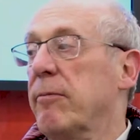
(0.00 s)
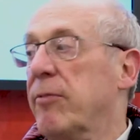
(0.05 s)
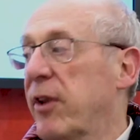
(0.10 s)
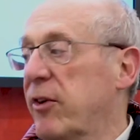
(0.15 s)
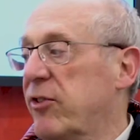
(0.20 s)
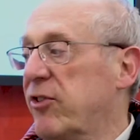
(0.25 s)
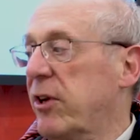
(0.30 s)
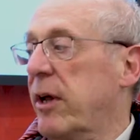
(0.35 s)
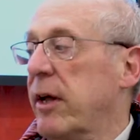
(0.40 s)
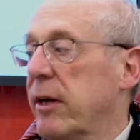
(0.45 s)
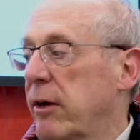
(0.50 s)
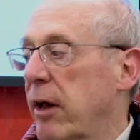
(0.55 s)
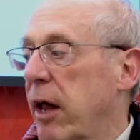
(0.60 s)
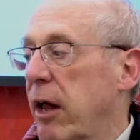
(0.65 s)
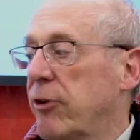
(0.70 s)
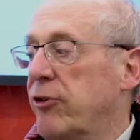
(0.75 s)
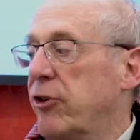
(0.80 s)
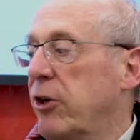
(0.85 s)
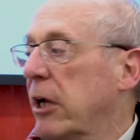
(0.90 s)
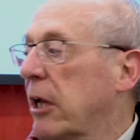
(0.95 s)
this
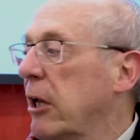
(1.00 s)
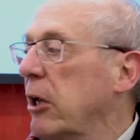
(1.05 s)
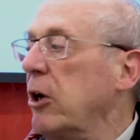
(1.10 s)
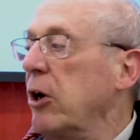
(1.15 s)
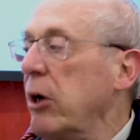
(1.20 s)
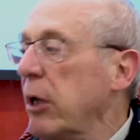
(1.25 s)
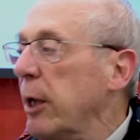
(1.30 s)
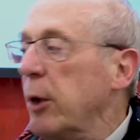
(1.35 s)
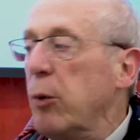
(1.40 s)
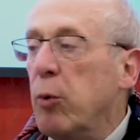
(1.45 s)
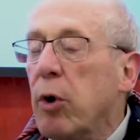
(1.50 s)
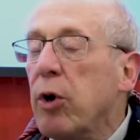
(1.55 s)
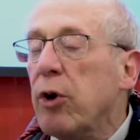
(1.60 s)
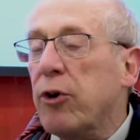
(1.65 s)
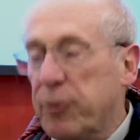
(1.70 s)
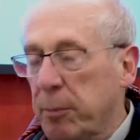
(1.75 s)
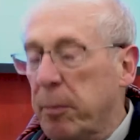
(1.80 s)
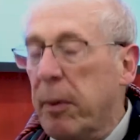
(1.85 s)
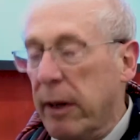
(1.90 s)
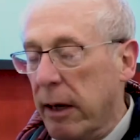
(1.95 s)
technology clearly
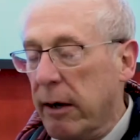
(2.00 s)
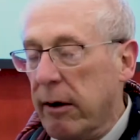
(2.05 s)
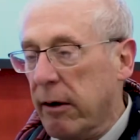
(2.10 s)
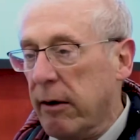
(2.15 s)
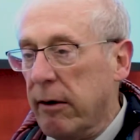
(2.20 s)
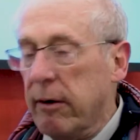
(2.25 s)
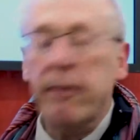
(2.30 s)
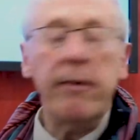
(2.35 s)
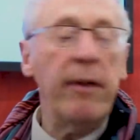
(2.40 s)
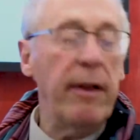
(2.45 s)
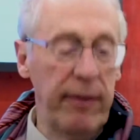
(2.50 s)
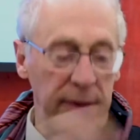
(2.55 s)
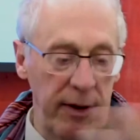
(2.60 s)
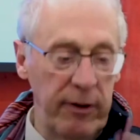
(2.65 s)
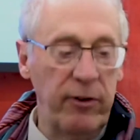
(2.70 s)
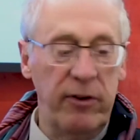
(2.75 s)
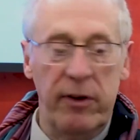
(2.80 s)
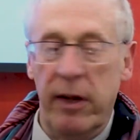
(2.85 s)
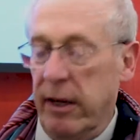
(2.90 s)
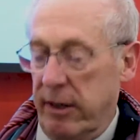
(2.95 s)
works better than
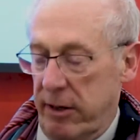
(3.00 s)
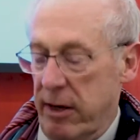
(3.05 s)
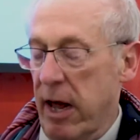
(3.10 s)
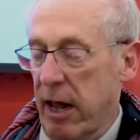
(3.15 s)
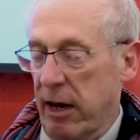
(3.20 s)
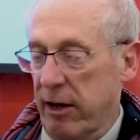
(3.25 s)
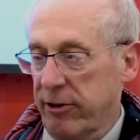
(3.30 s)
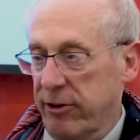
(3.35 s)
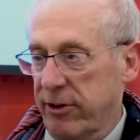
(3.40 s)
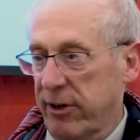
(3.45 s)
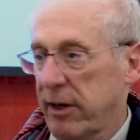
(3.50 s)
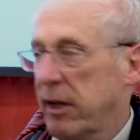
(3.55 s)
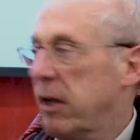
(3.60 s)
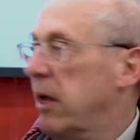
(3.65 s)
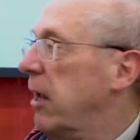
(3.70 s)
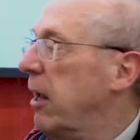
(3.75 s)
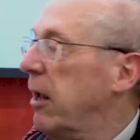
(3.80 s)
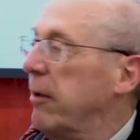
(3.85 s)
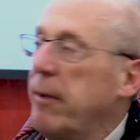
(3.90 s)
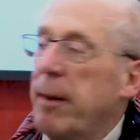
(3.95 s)
this technology.
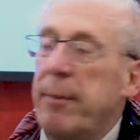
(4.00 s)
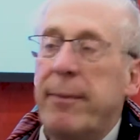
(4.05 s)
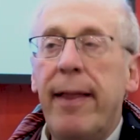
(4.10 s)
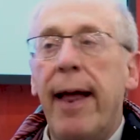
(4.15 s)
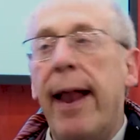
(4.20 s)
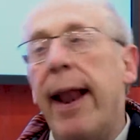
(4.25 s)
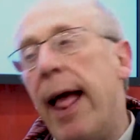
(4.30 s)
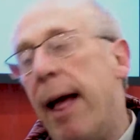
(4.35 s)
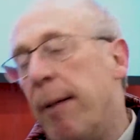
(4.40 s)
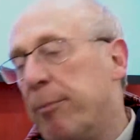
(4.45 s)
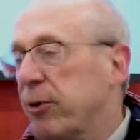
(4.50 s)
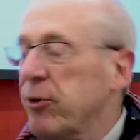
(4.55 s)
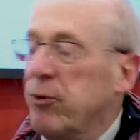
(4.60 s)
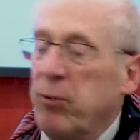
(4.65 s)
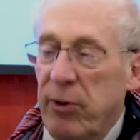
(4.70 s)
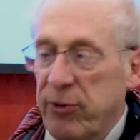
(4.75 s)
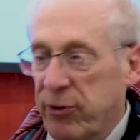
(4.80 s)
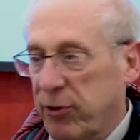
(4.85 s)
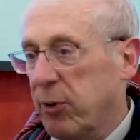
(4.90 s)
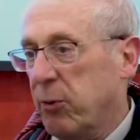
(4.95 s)
I mean, that happens
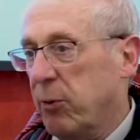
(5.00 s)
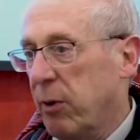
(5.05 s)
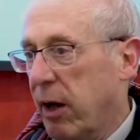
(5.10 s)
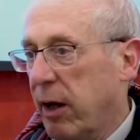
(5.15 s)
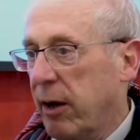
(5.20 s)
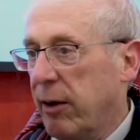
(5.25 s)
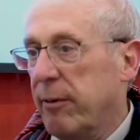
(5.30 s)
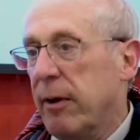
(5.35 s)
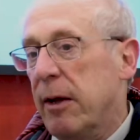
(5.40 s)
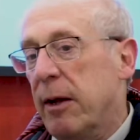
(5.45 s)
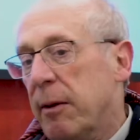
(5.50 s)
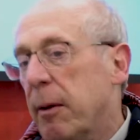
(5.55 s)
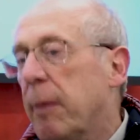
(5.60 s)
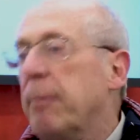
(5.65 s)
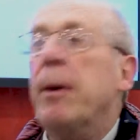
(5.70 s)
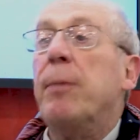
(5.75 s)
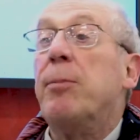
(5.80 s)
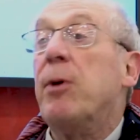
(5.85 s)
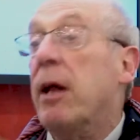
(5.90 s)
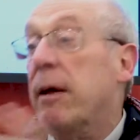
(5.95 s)
once in a while,
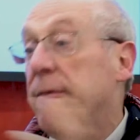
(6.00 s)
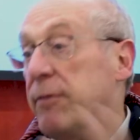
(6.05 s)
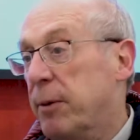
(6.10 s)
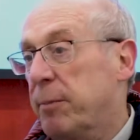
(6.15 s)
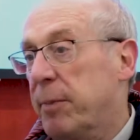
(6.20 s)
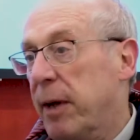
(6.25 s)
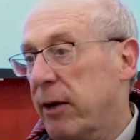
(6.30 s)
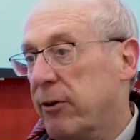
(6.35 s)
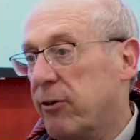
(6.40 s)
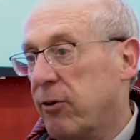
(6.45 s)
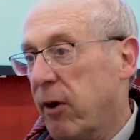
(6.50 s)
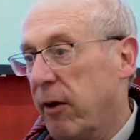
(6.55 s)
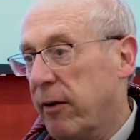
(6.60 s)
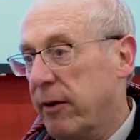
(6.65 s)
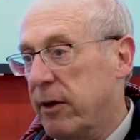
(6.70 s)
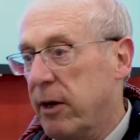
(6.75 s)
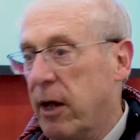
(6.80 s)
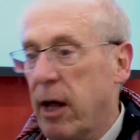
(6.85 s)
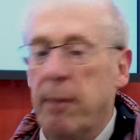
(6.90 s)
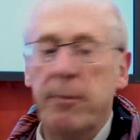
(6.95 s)
and people have debates all
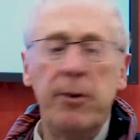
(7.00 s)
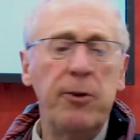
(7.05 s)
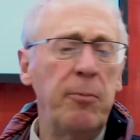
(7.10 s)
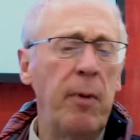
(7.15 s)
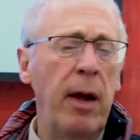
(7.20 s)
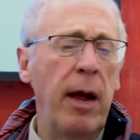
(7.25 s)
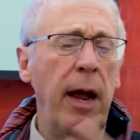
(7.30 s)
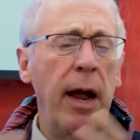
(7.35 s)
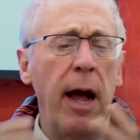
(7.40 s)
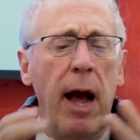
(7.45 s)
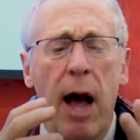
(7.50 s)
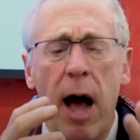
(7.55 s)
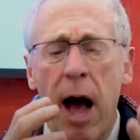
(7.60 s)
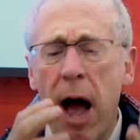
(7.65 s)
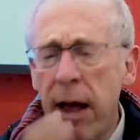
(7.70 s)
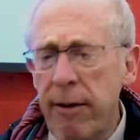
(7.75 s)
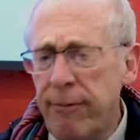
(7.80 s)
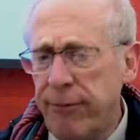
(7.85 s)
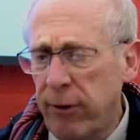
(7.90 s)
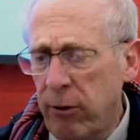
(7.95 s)
the time. Is my
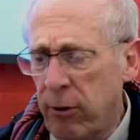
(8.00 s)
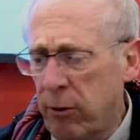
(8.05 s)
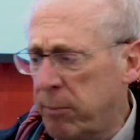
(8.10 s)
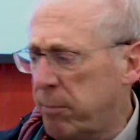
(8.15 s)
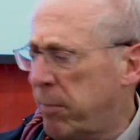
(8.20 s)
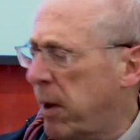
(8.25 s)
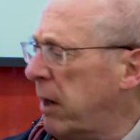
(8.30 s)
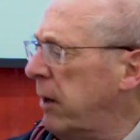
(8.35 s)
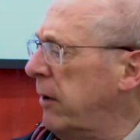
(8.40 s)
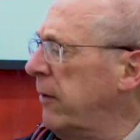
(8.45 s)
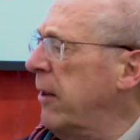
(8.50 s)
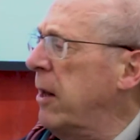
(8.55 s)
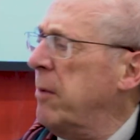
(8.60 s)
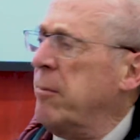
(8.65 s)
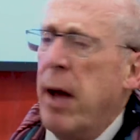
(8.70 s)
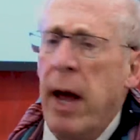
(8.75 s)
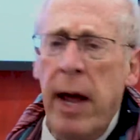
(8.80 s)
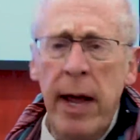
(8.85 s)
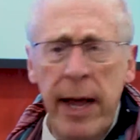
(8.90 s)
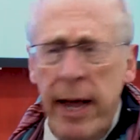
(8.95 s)
iPhone better than
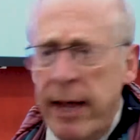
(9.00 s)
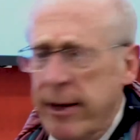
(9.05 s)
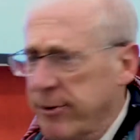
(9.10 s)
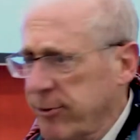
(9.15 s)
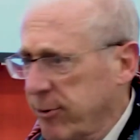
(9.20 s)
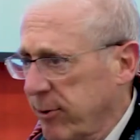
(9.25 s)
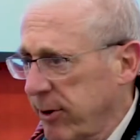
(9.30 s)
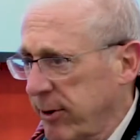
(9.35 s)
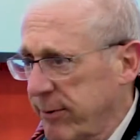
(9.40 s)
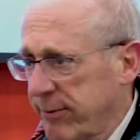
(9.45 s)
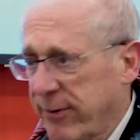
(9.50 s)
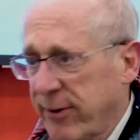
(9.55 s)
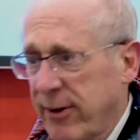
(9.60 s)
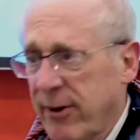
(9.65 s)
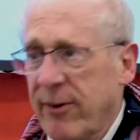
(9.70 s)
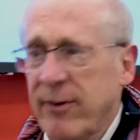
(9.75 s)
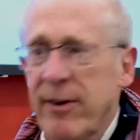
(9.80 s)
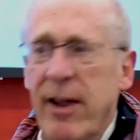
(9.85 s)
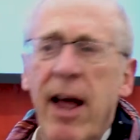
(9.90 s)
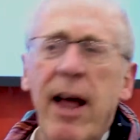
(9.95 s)
my Android
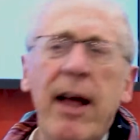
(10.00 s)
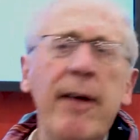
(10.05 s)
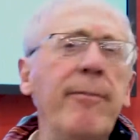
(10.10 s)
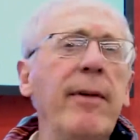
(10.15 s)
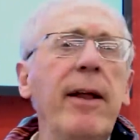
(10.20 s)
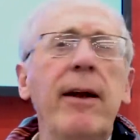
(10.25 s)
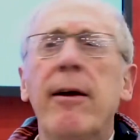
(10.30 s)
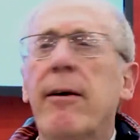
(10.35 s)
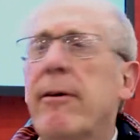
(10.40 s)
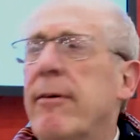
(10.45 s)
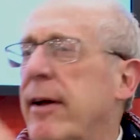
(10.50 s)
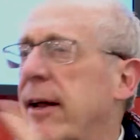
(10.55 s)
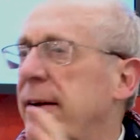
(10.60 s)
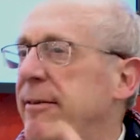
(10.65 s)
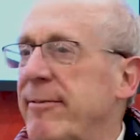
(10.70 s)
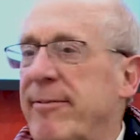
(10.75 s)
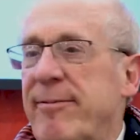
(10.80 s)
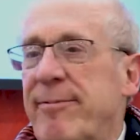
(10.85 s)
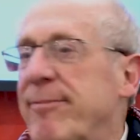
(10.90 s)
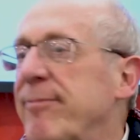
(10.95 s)
phone? You know,
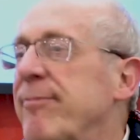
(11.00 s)
and